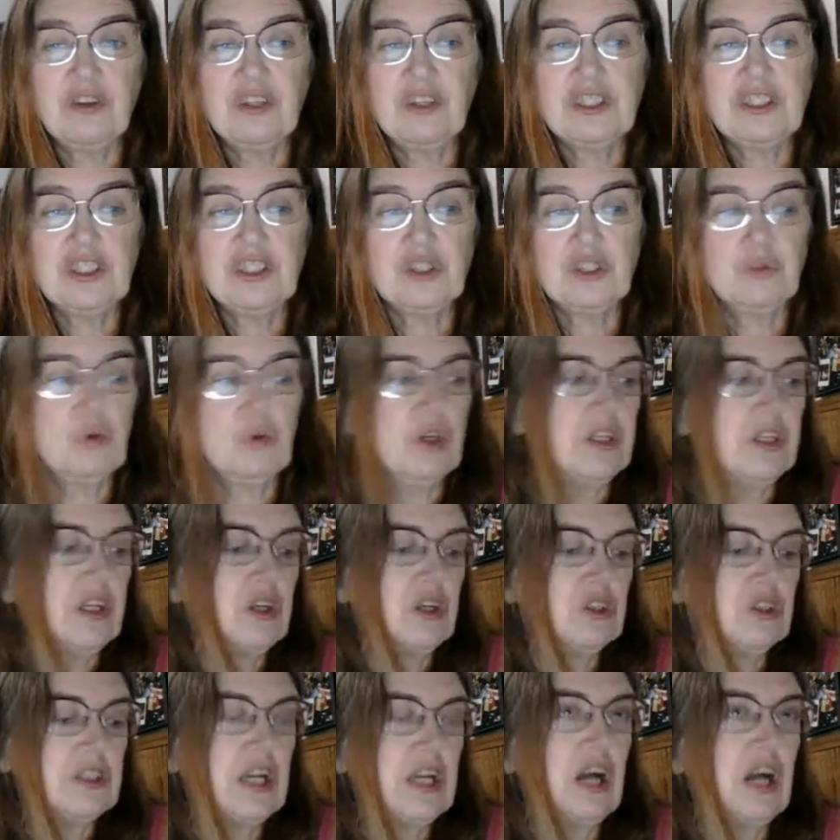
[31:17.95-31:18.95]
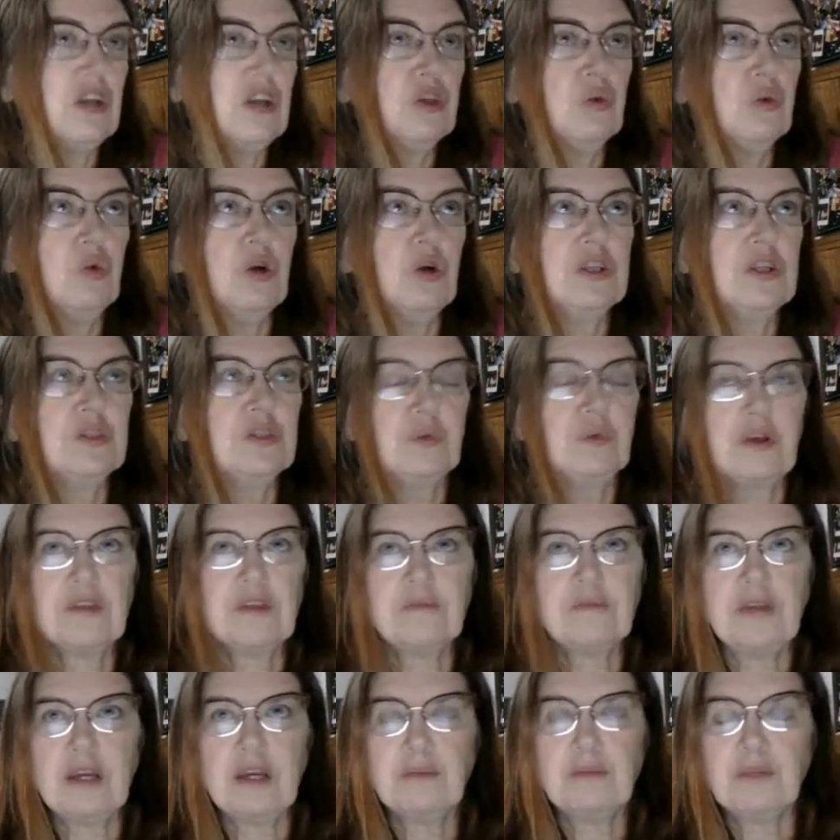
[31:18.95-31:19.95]
This is the one that goes out in the woods with
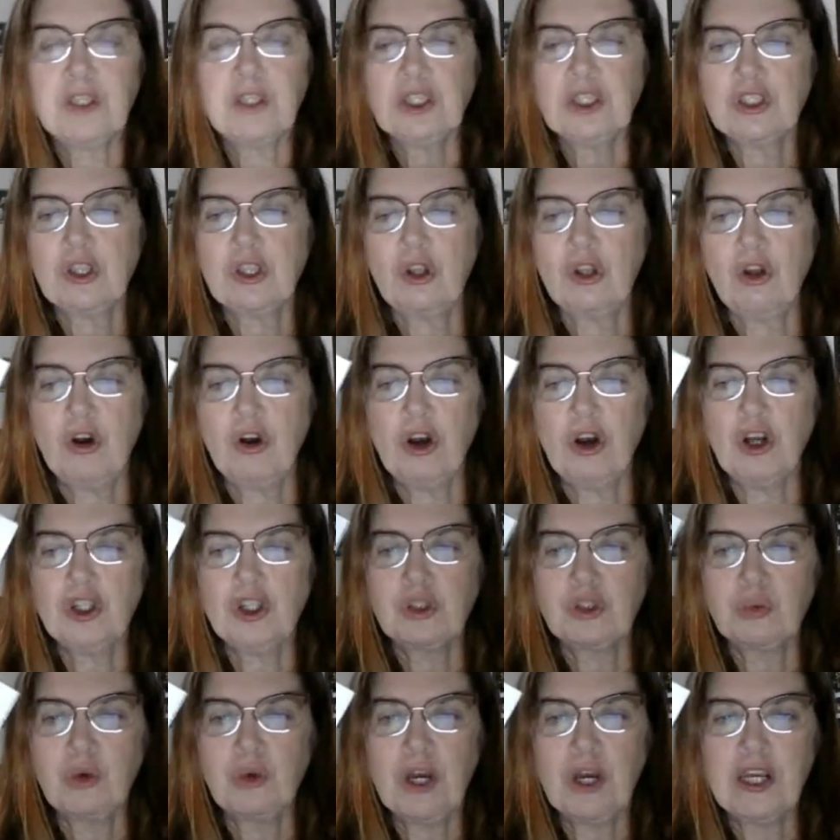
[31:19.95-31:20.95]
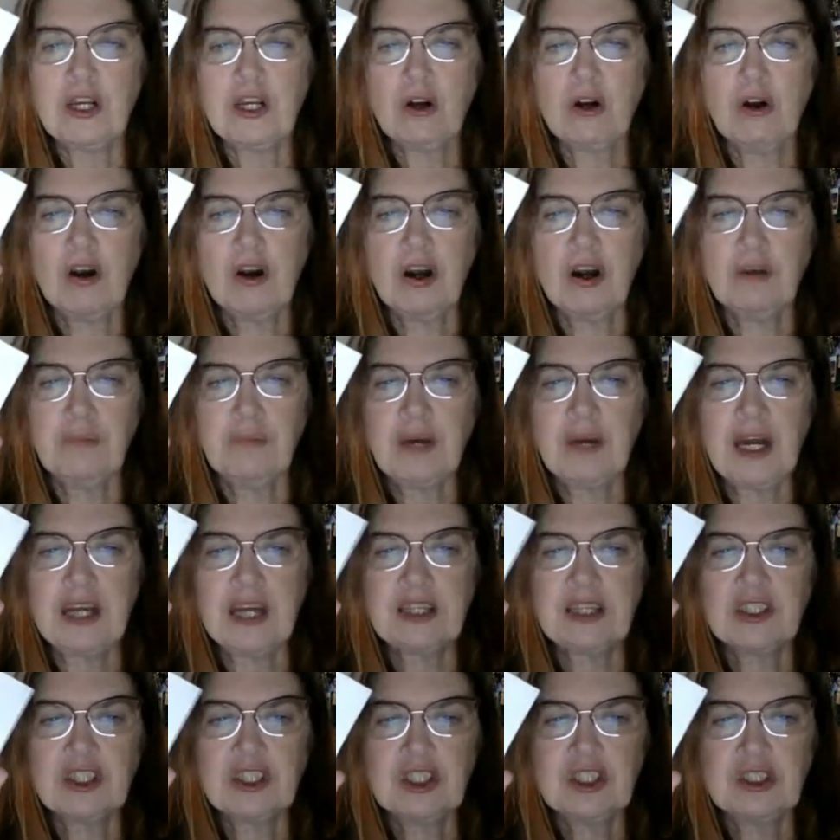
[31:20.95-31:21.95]
me. But there's a large white hardback
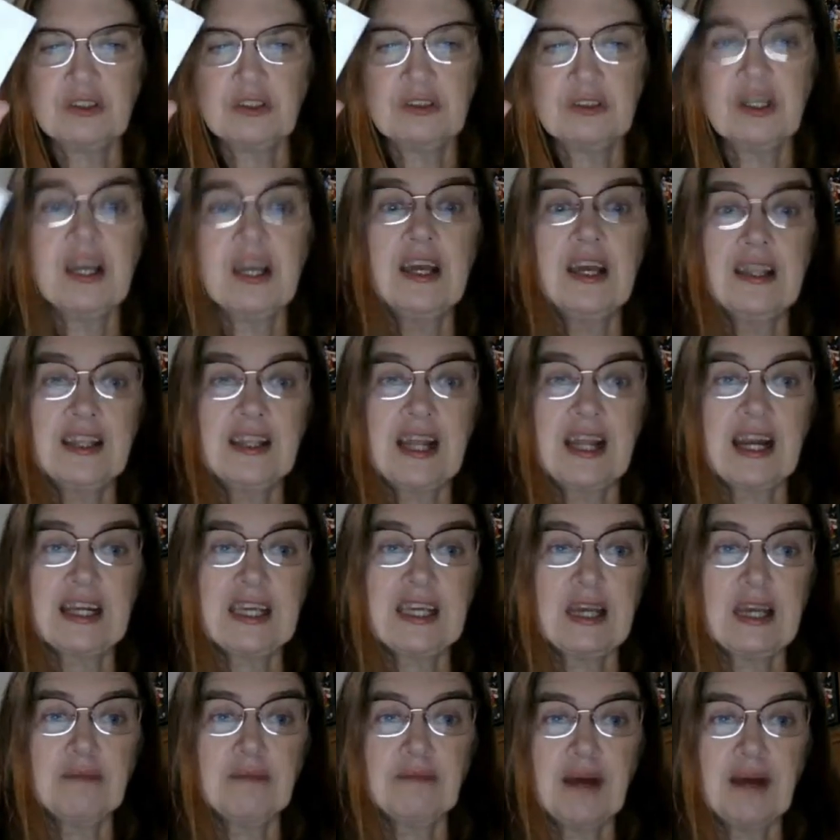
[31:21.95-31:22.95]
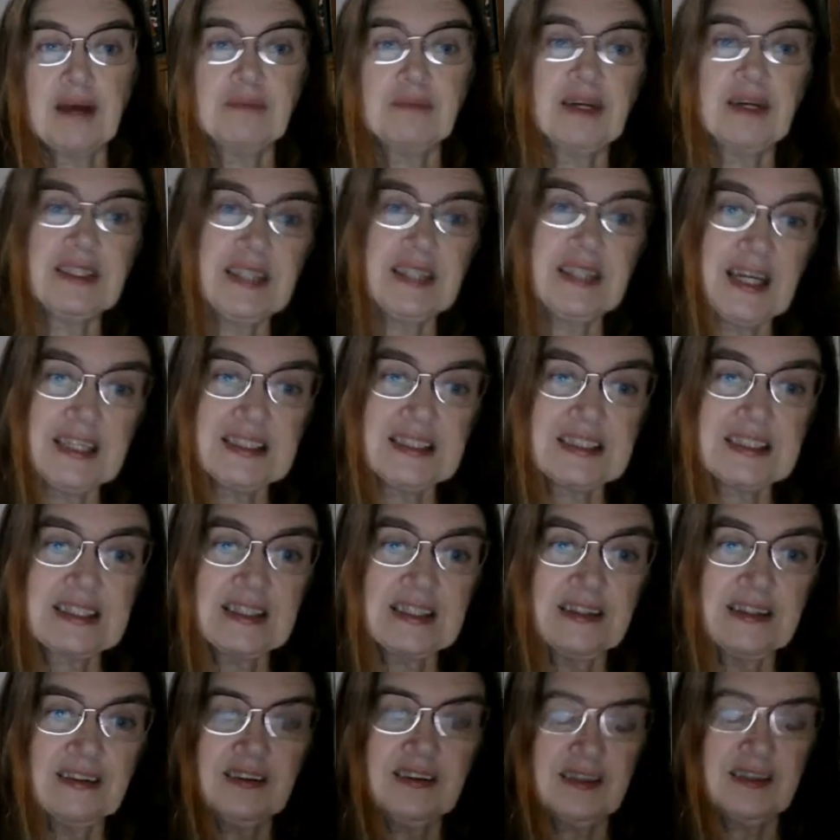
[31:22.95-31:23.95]
that I keep by my desk.
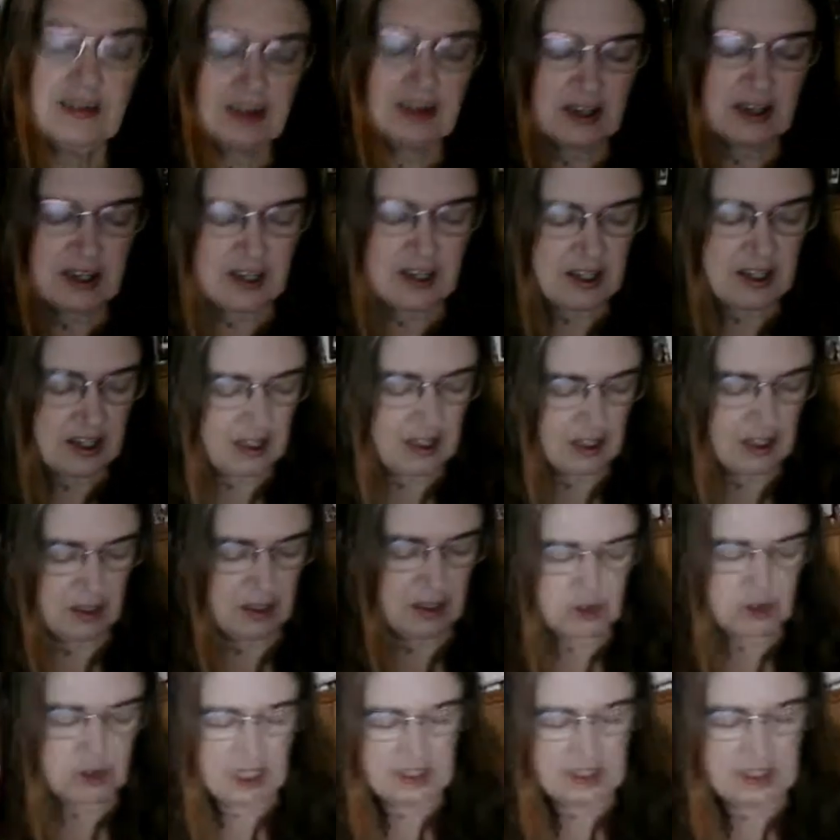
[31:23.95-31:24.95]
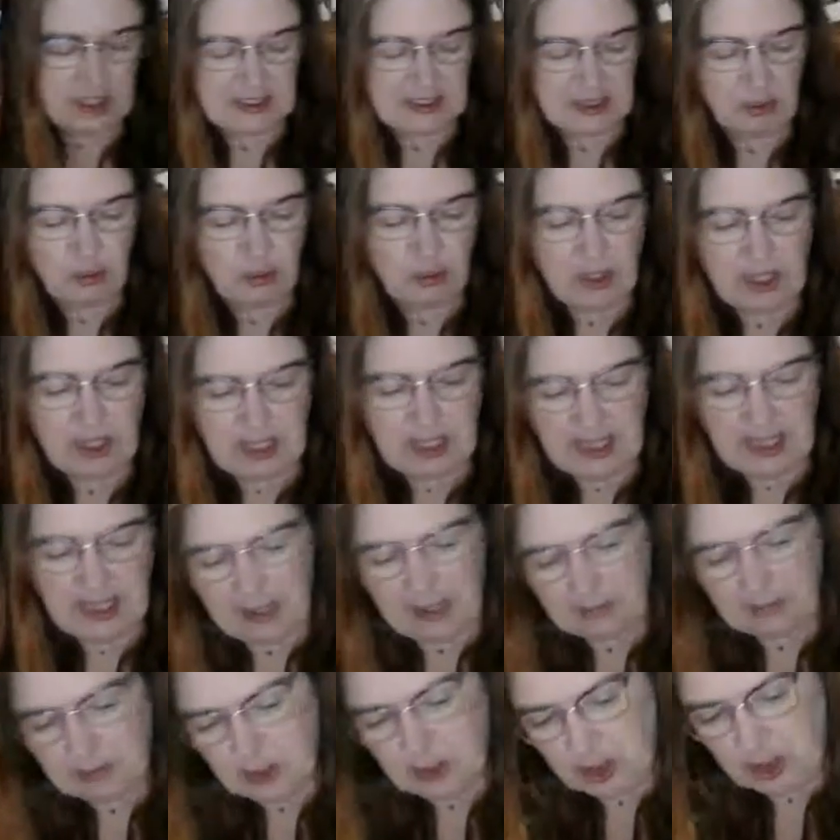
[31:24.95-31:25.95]
I'm trying to see what I
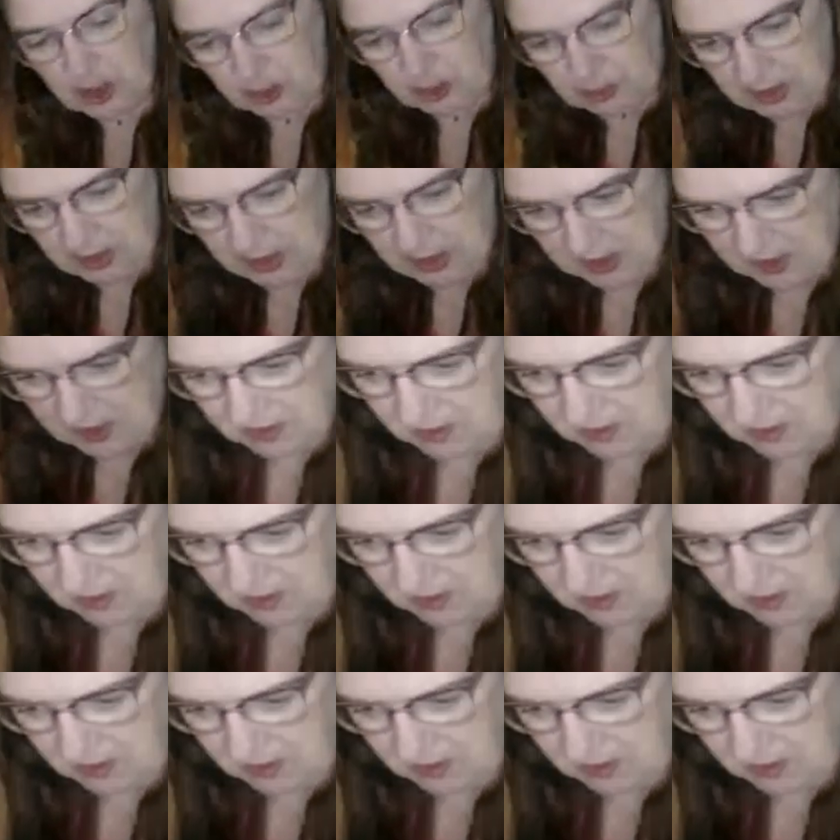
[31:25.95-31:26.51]
happen to do with it.